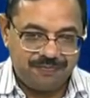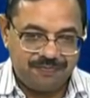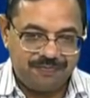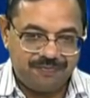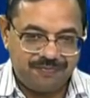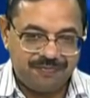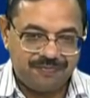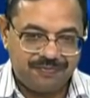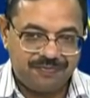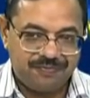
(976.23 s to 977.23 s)

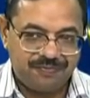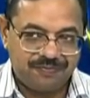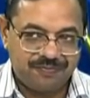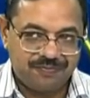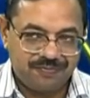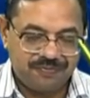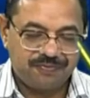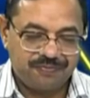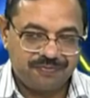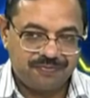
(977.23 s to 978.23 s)

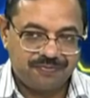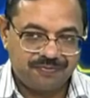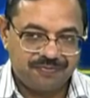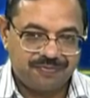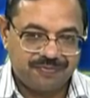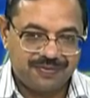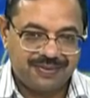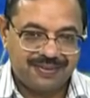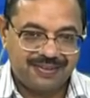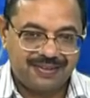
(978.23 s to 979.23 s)

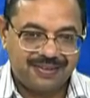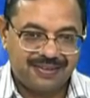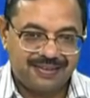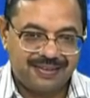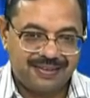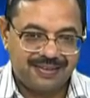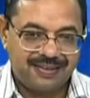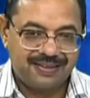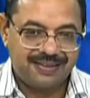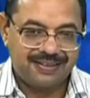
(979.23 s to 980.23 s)

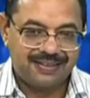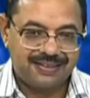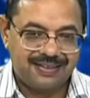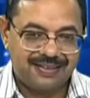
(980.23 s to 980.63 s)
The person shown says nothing.